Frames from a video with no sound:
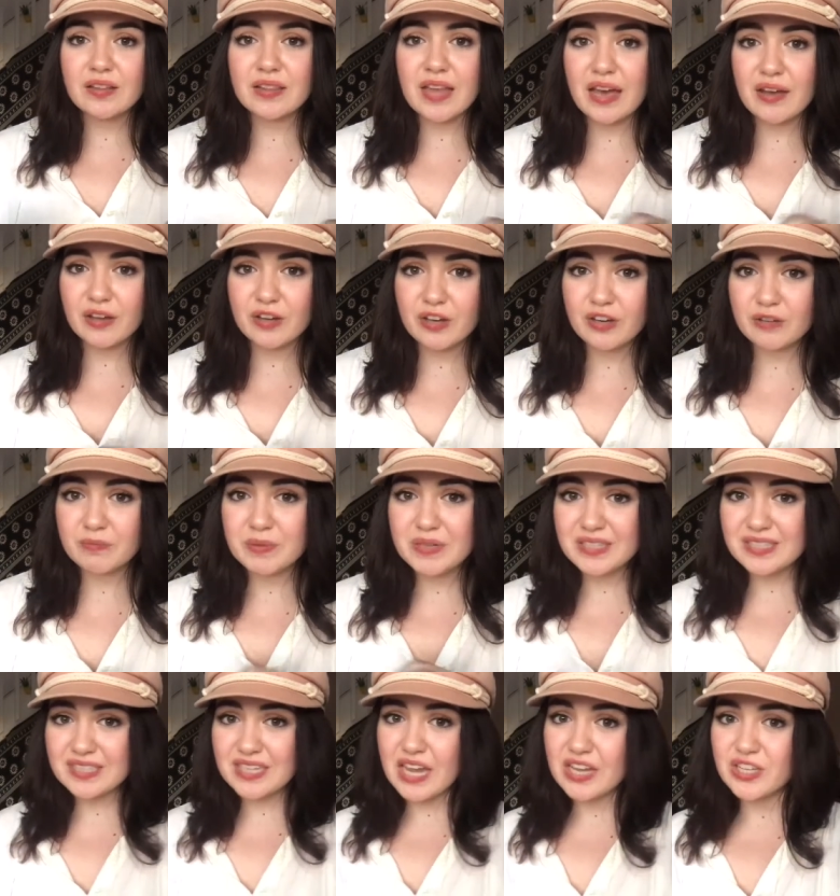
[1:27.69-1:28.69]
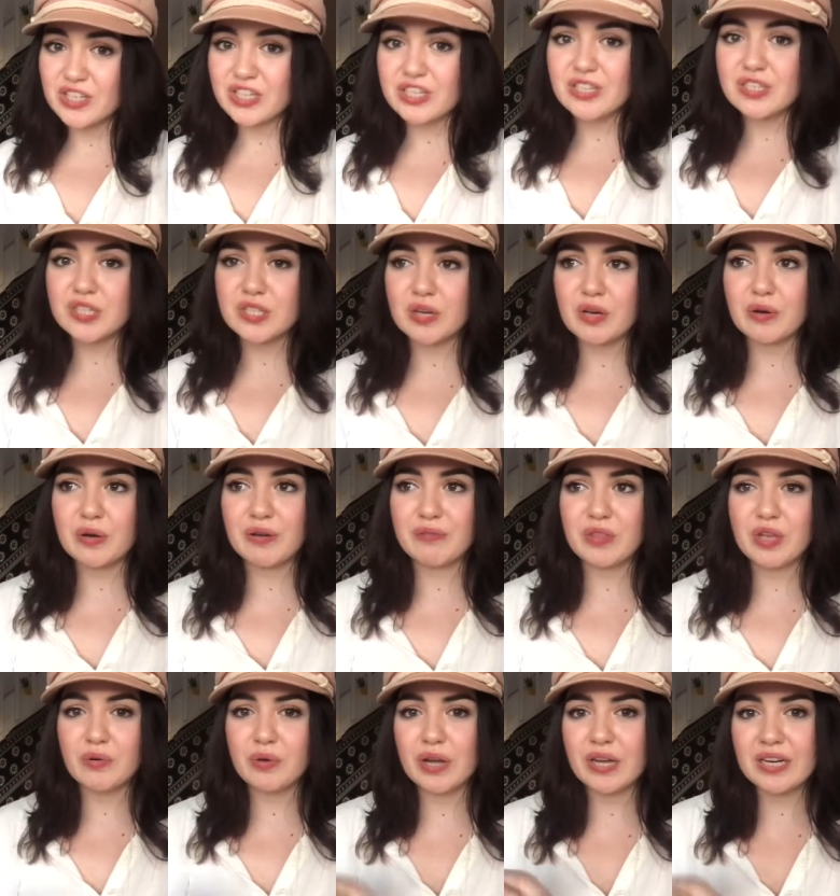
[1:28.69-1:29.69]
that could be sketchy, so if
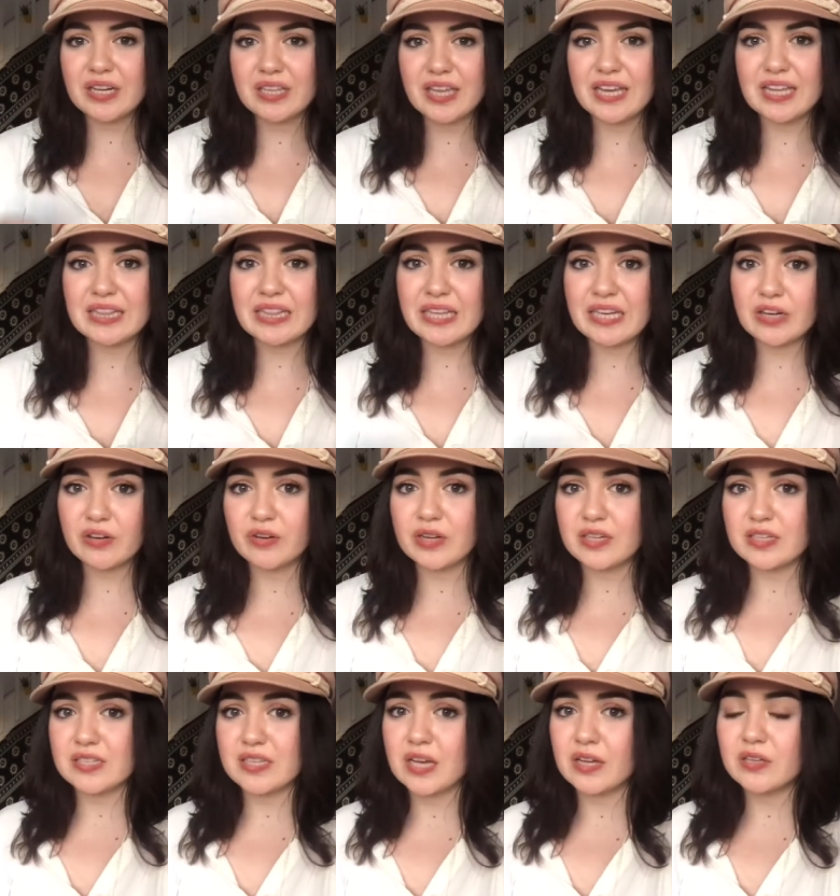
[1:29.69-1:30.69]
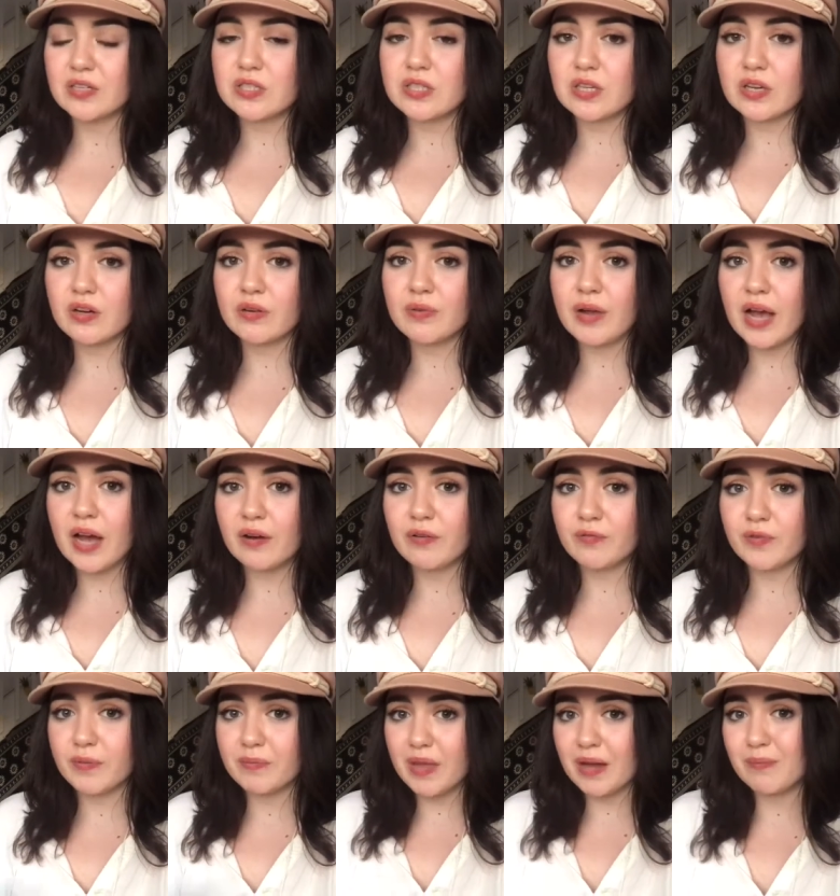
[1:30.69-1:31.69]
there were any like lingering cells around
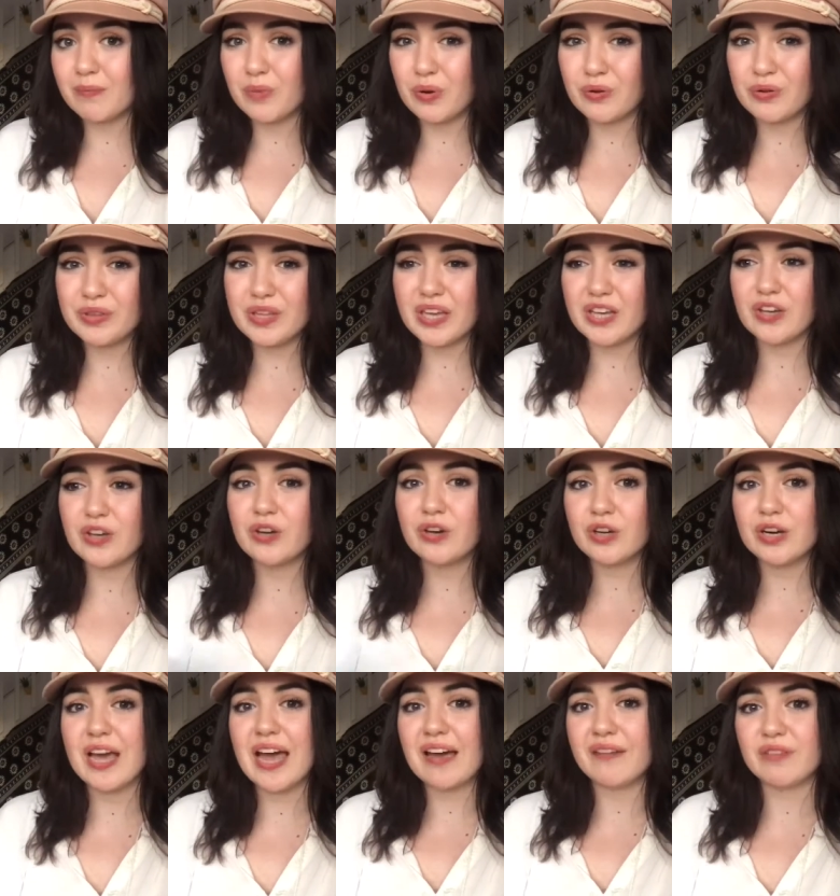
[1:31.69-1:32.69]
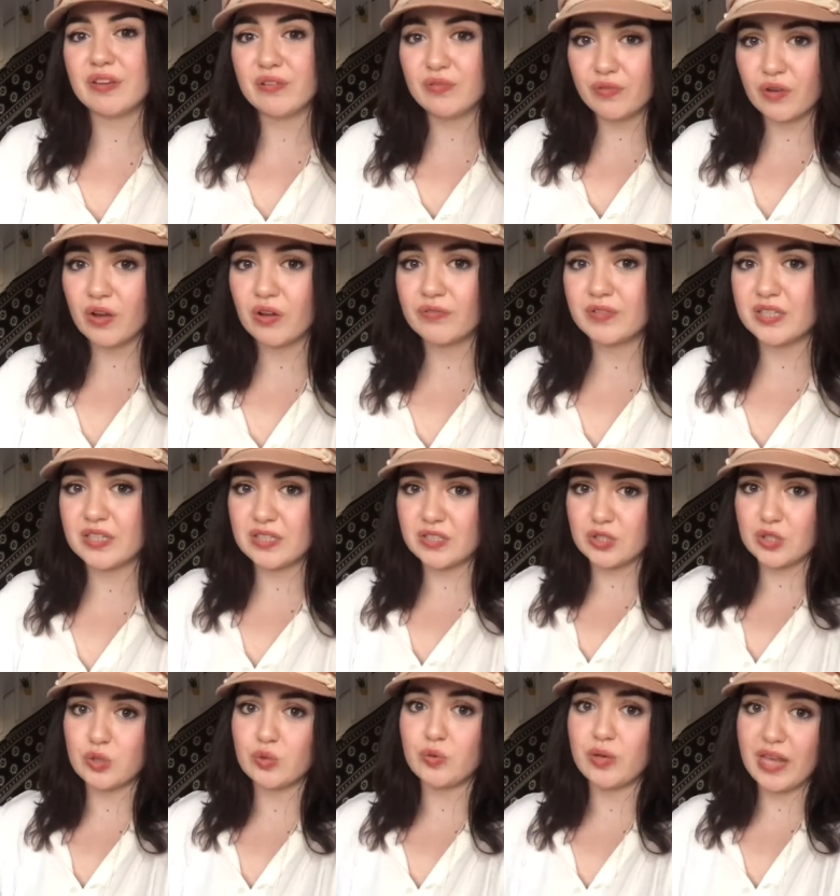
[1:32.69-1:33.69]
from that mole, they could have evolved
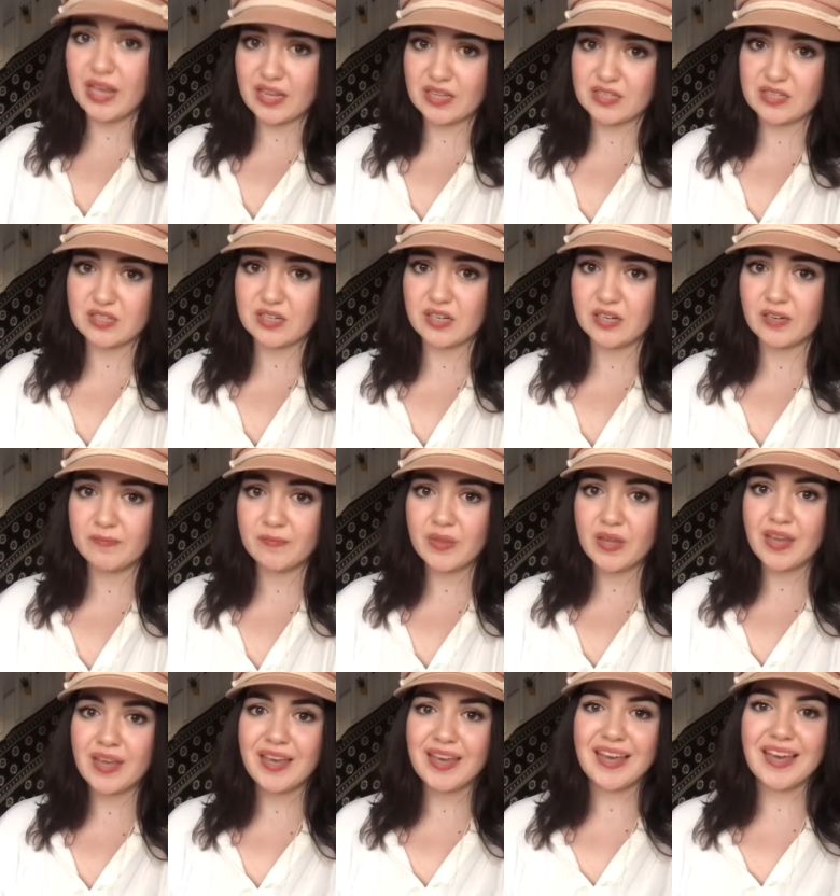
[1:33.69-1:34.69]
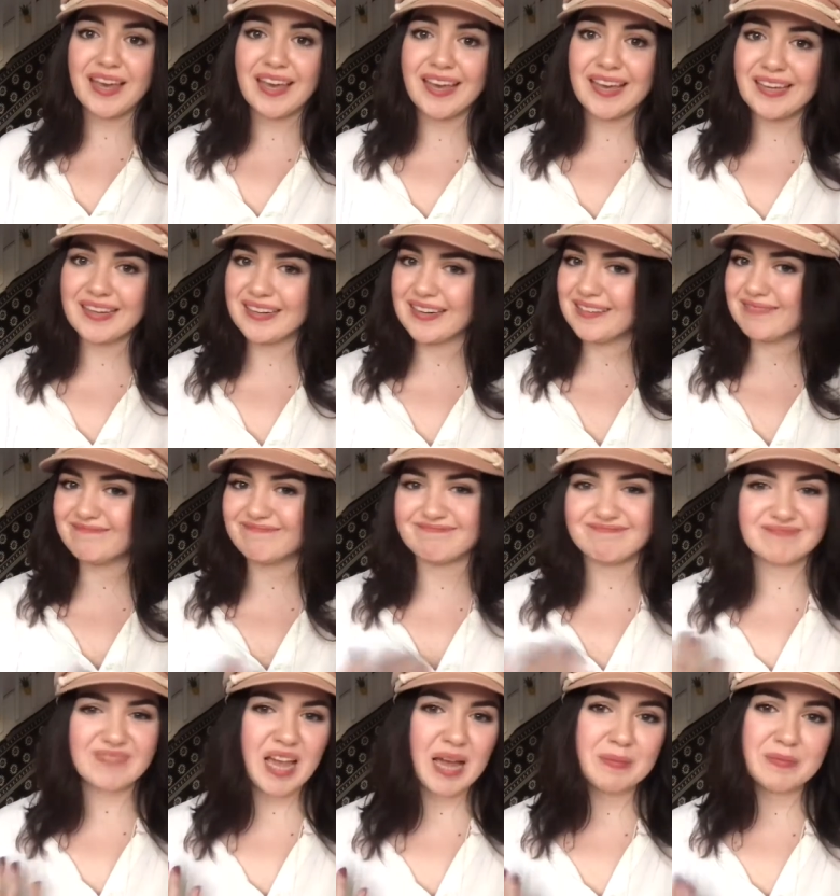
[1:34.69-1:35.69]
into cancer. And
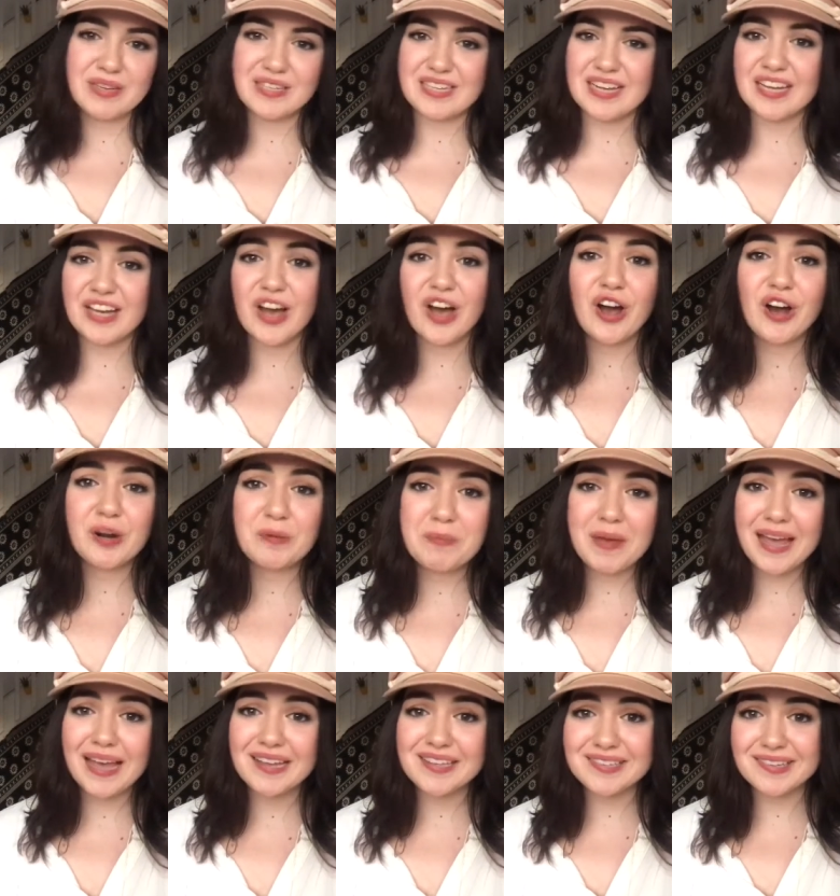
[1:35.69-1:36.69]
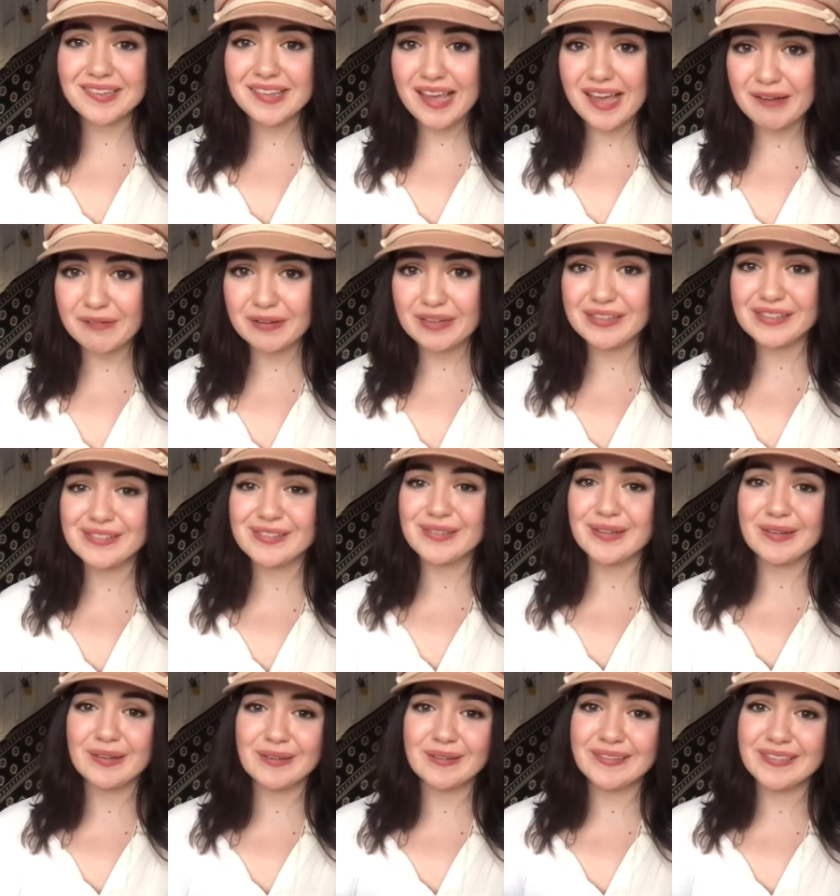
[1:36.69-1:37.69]
I'm gonna take a hard pass on that one,
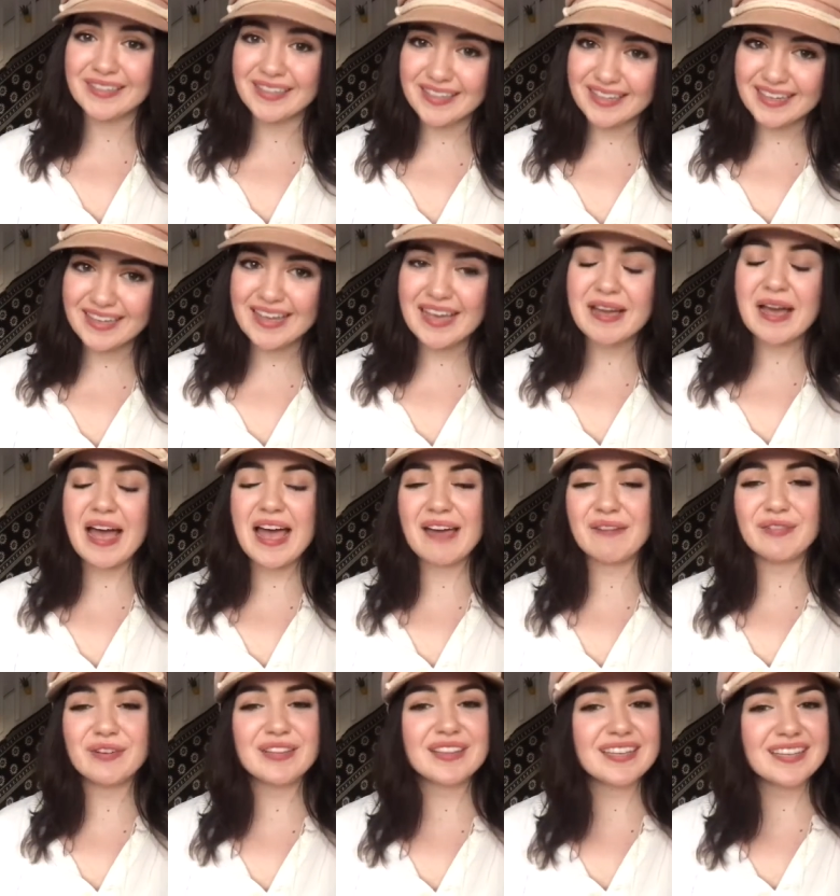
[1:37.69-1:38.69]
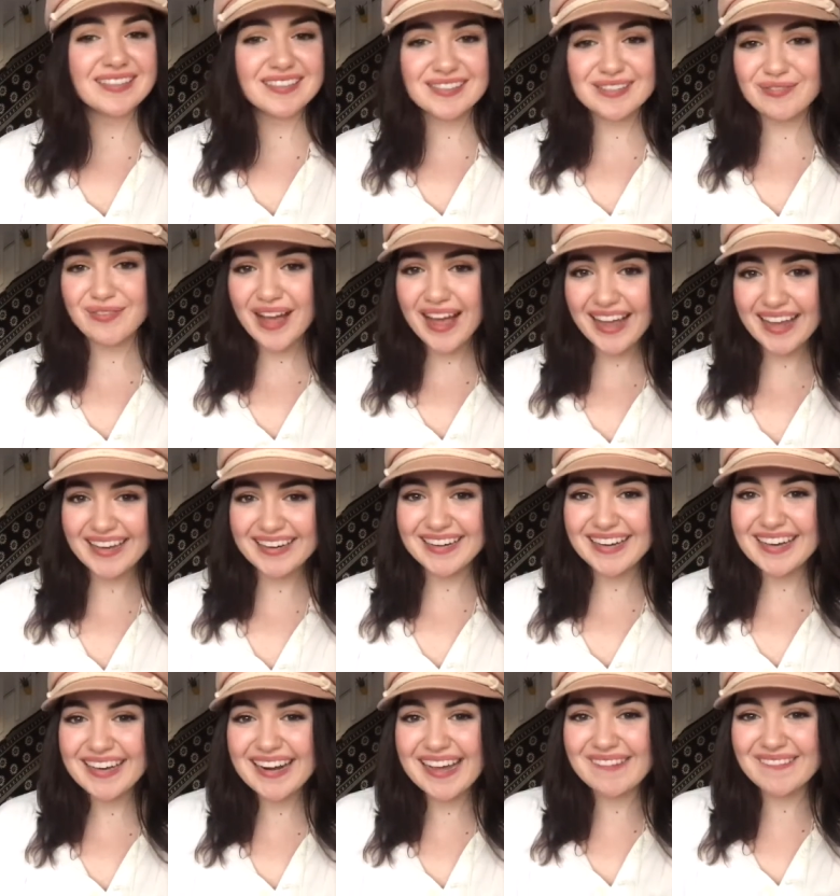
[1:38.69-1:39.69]
so everything's fine
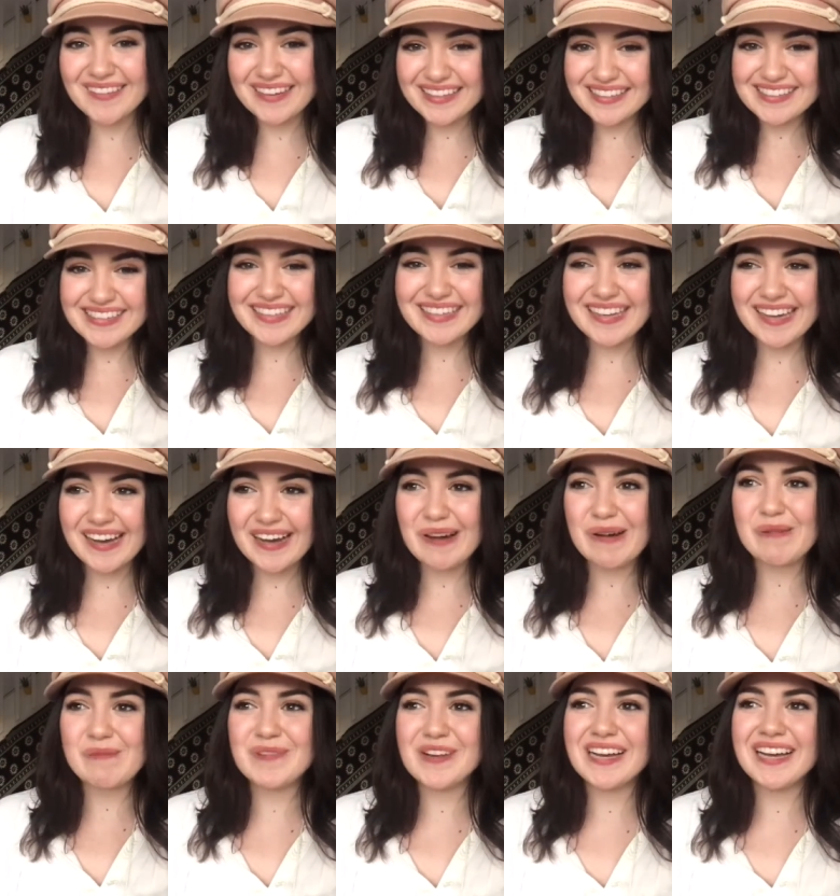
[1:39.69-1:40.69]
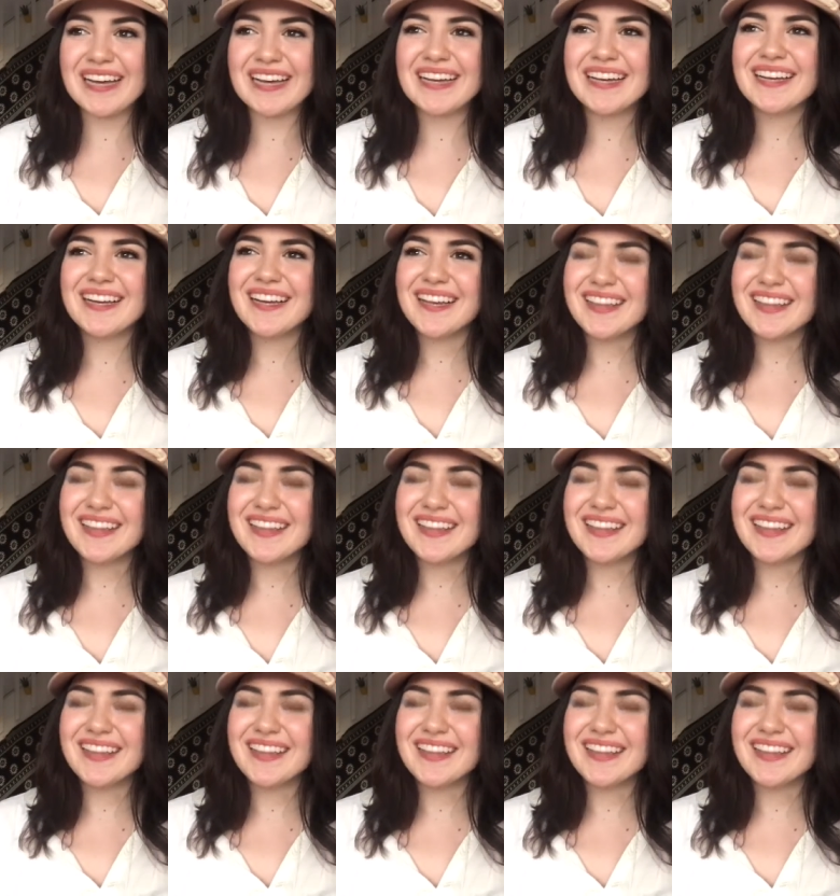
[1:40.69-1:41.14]
and I'm good to go, but